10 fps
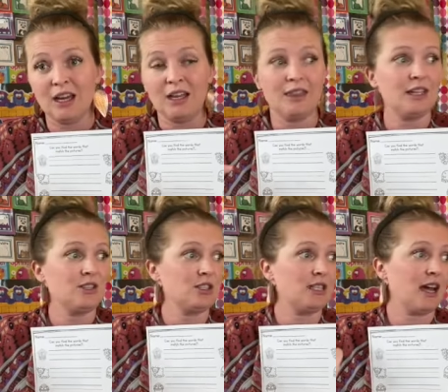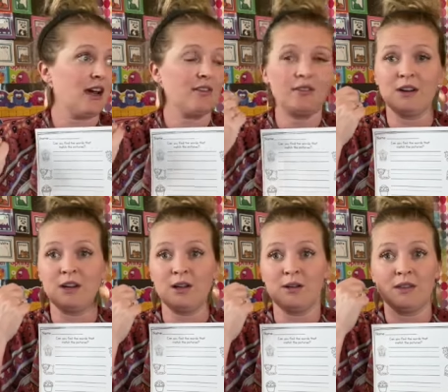then just
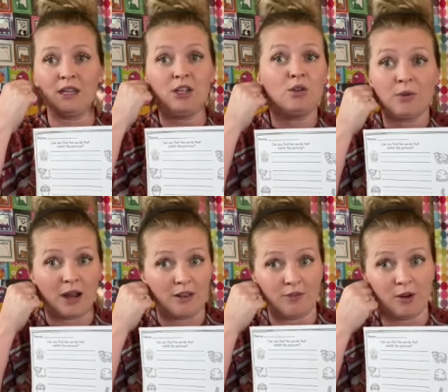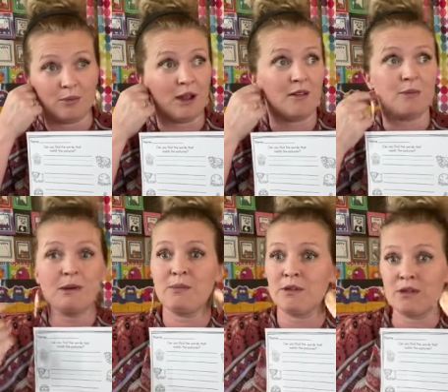then you write it for them, or have a
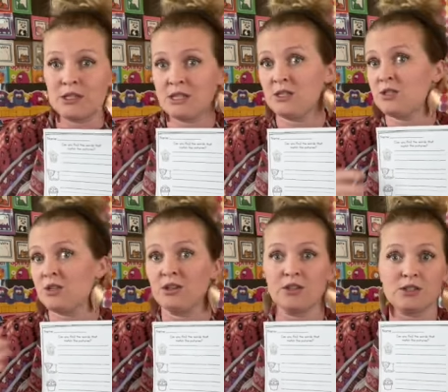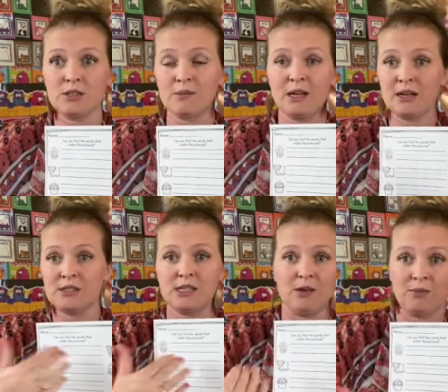big brother or sister or somebody
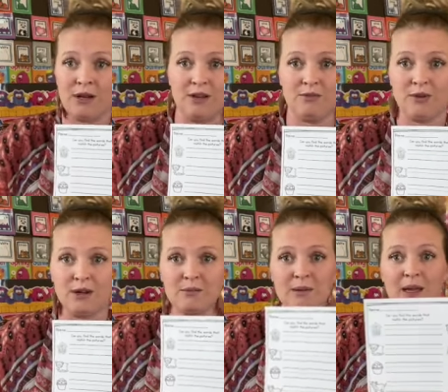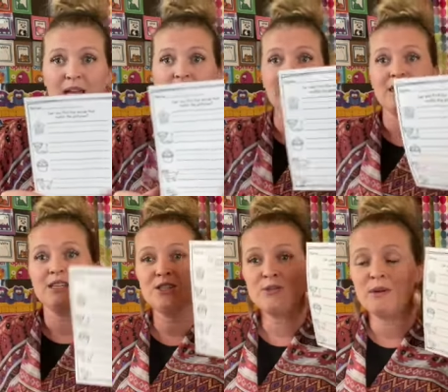else help write it for them. But
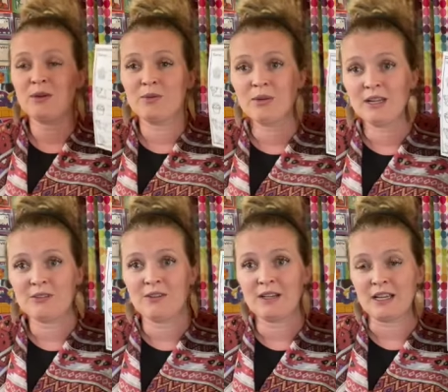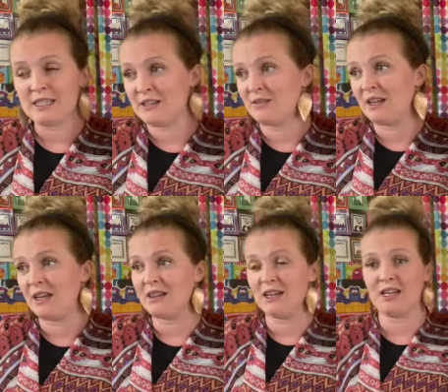this should be a really fun
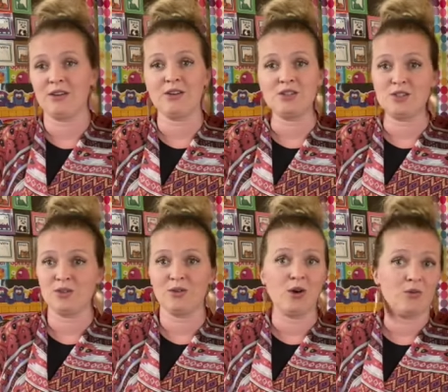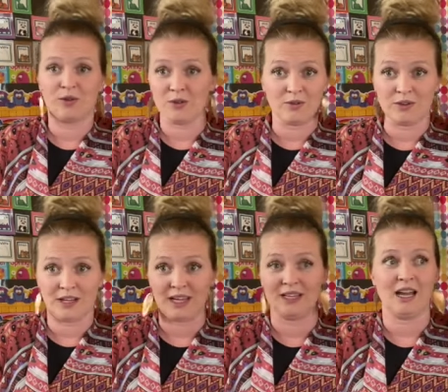activity that you can do over and over
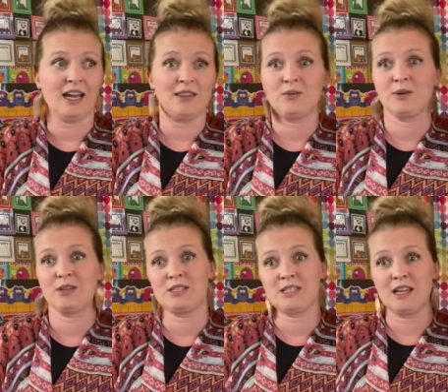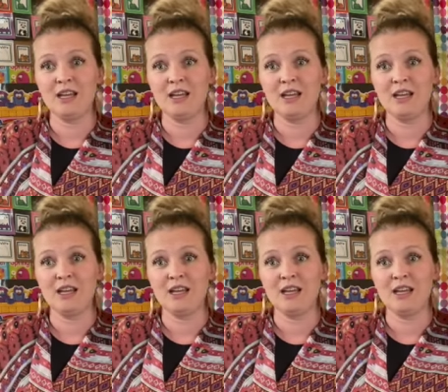again. Hide the words,